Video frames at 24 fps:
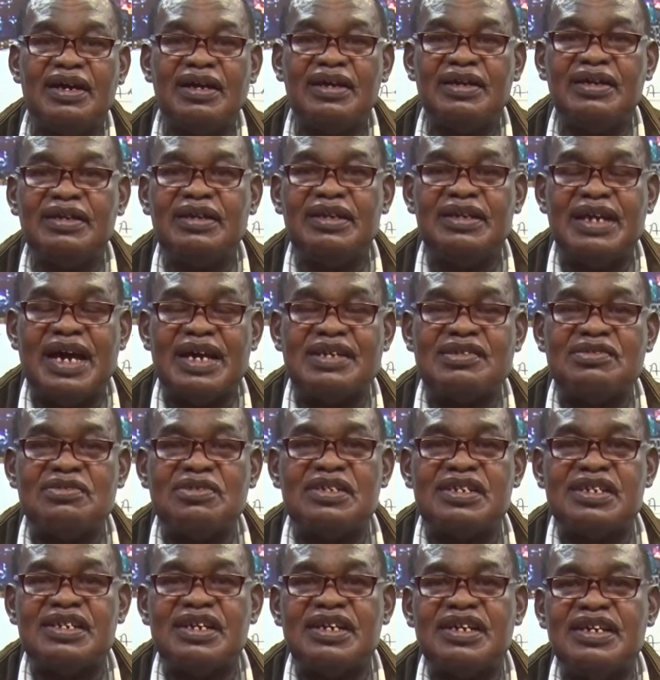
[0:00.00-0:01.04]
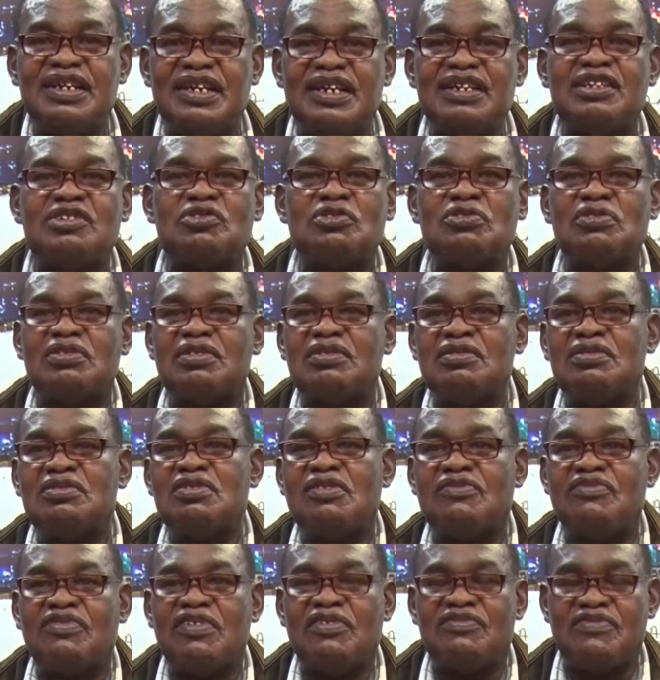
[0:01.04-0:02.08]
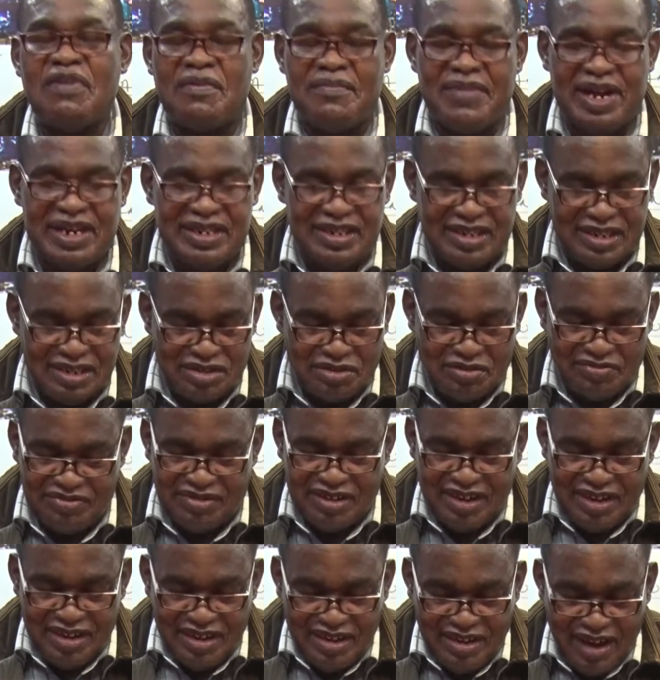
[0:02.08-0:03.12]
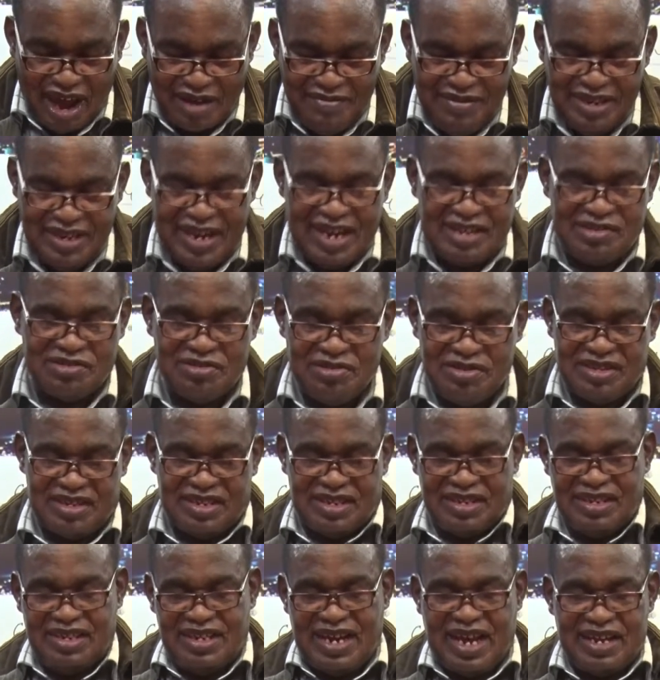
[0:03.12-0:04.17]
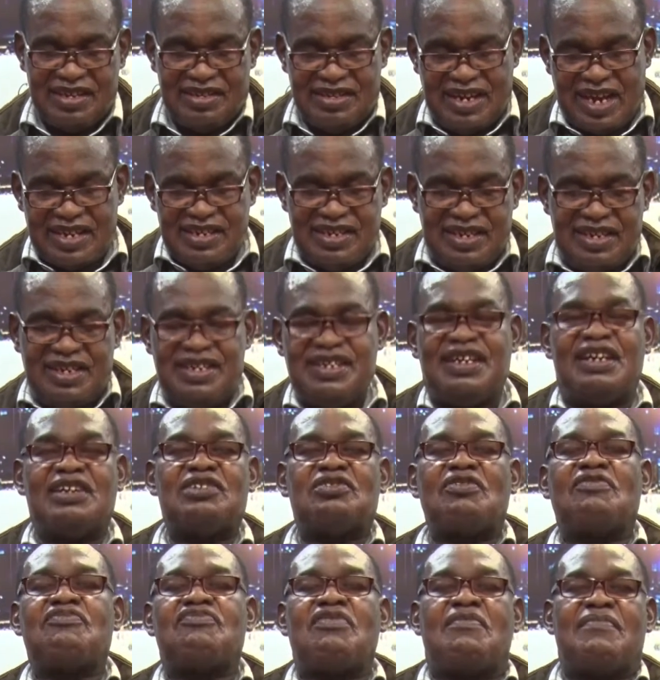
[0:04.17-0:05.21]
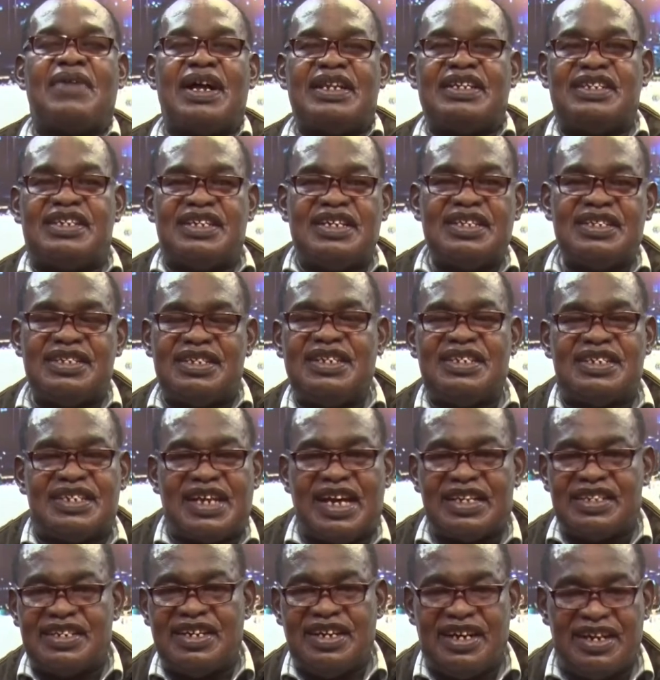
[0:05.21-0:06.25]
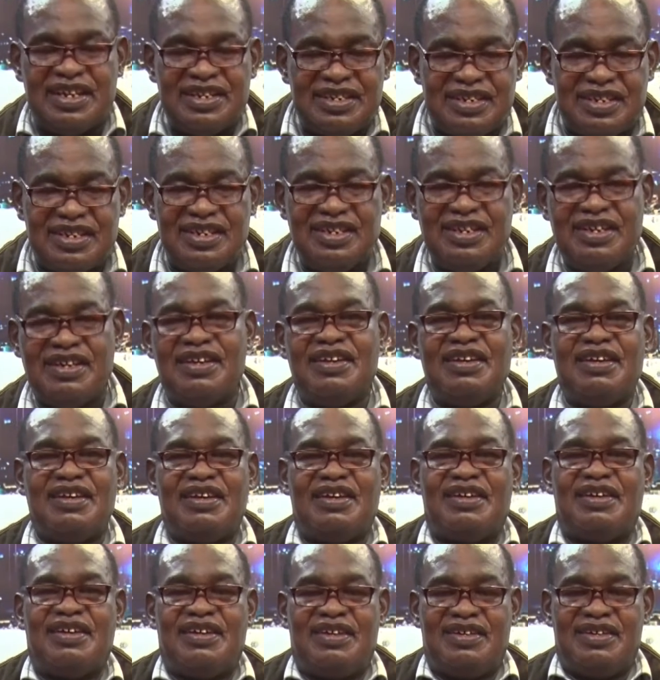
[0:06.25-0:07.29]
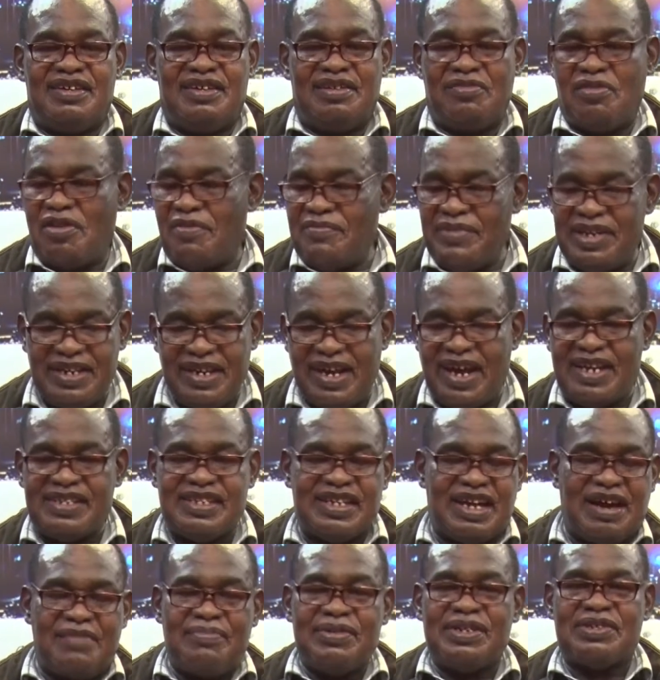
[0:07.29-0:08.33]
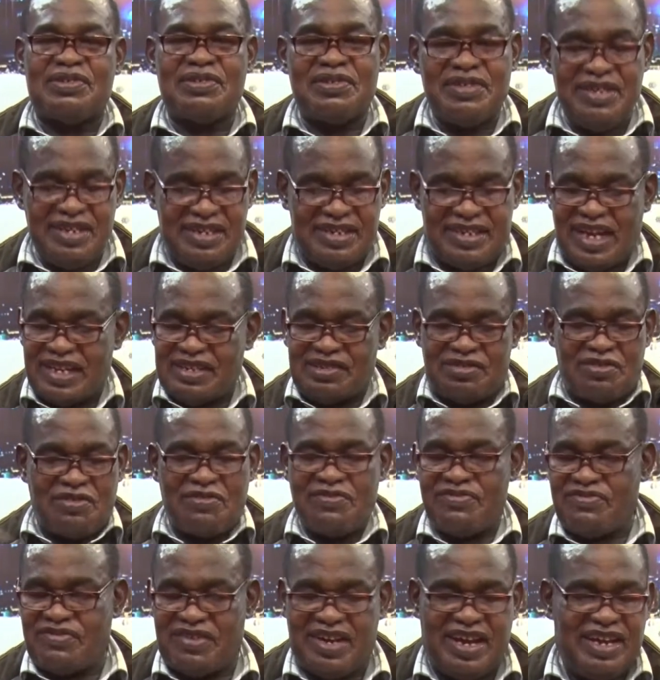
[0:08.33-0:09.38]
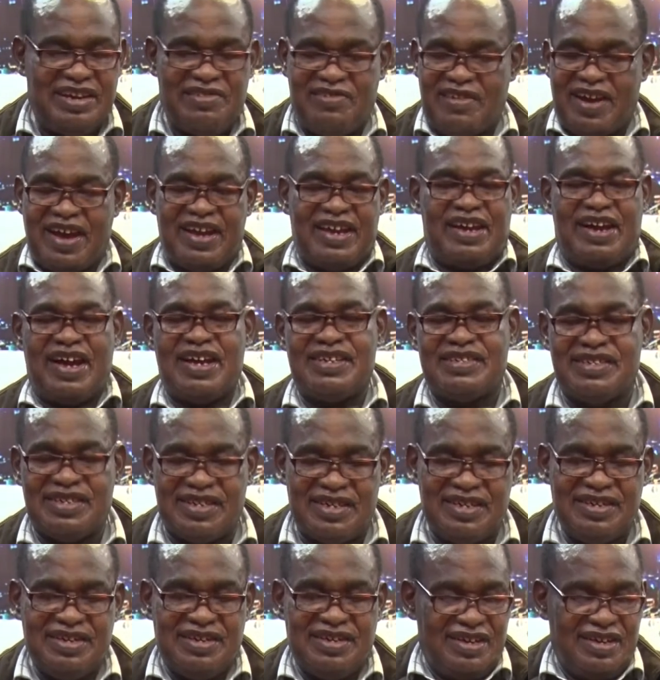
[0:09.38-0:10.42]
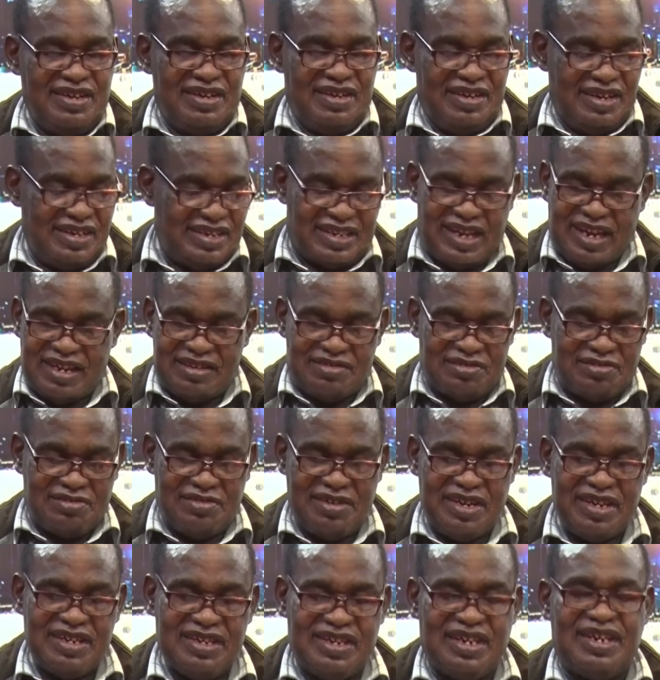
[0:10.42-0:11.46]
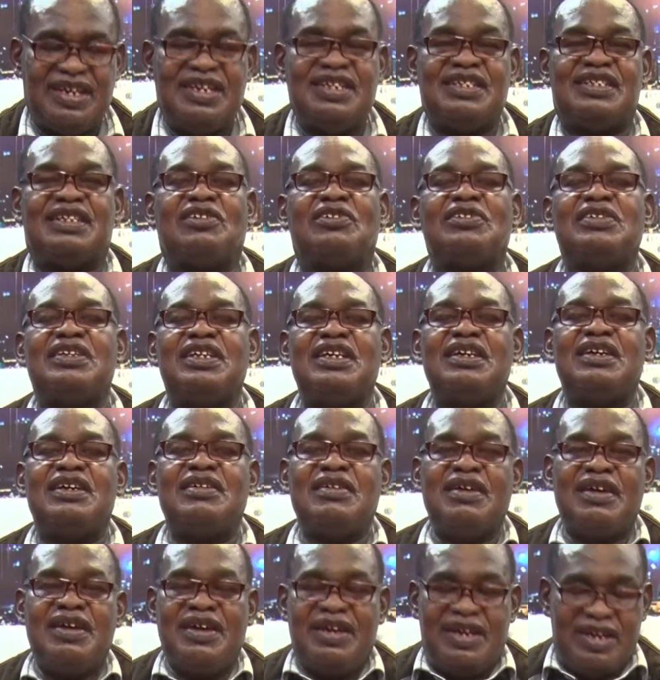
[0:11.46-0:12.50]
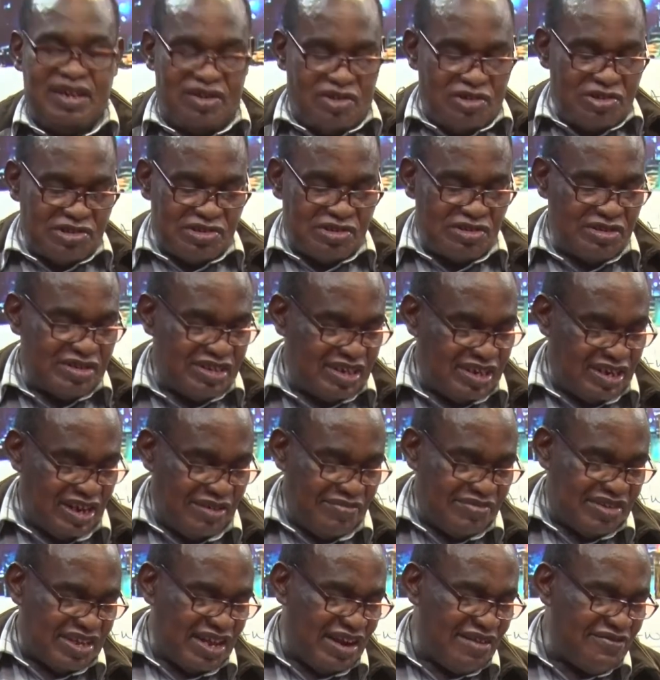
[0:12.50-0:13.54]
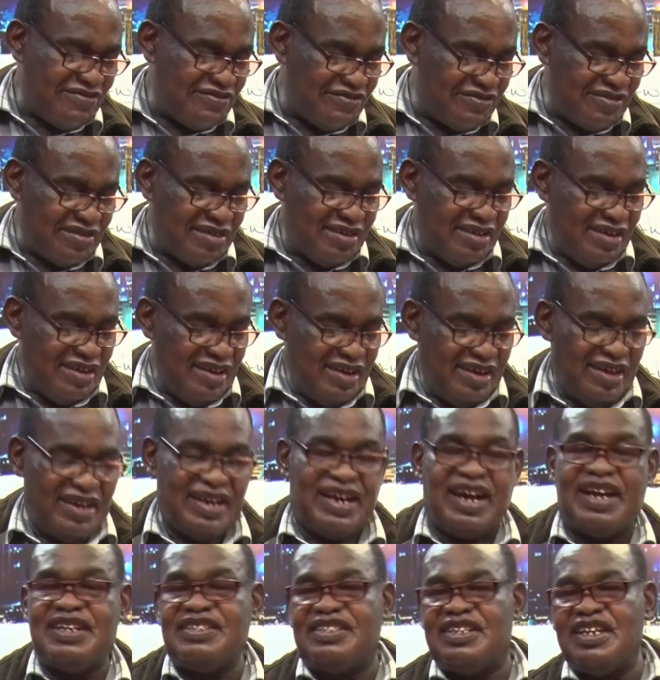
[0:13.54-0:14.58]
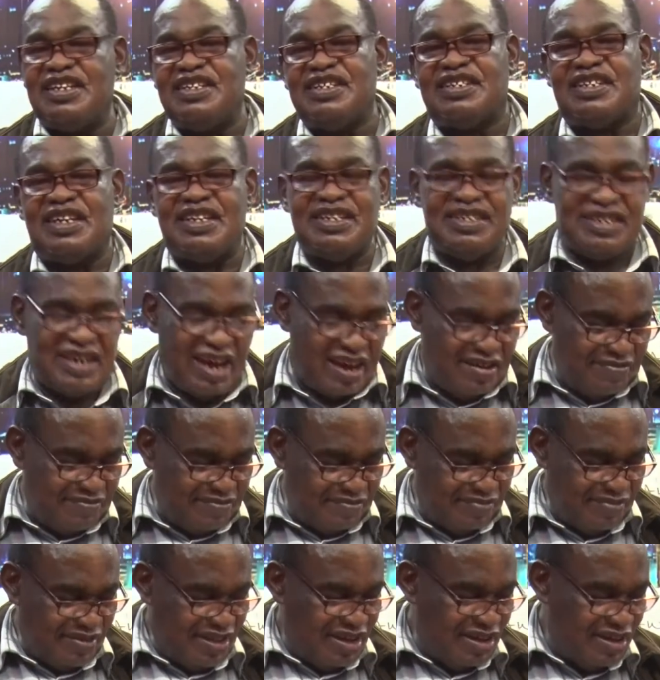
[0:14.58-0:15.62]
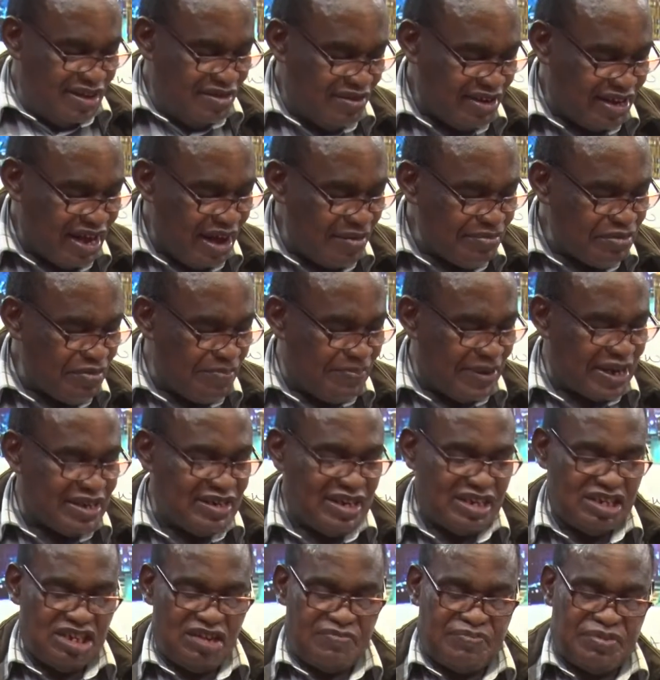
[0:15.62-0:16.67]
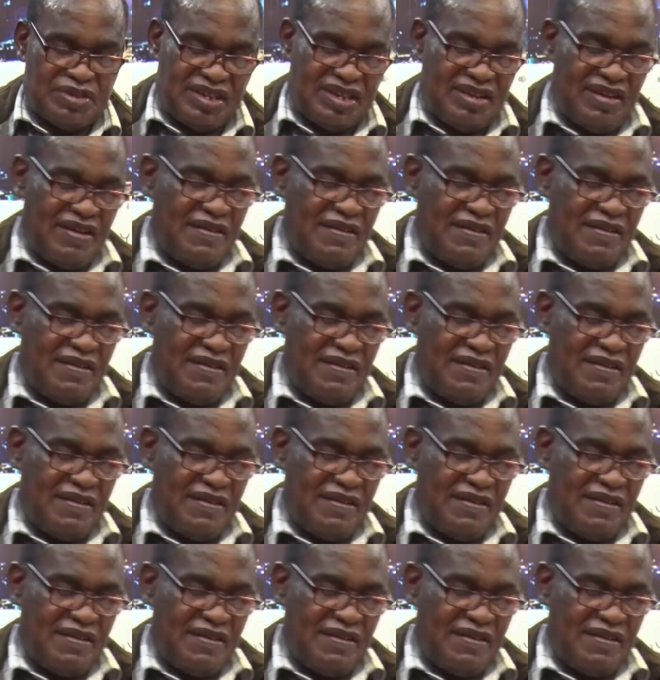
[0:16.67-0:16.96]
he does not need to look for formalities of, doesn't need a lot of formalities in starting it. The moment he has capital, he starts off anywhere he has. He decides to do it. He controls it himself. He can change it anytime. We come to partnerships.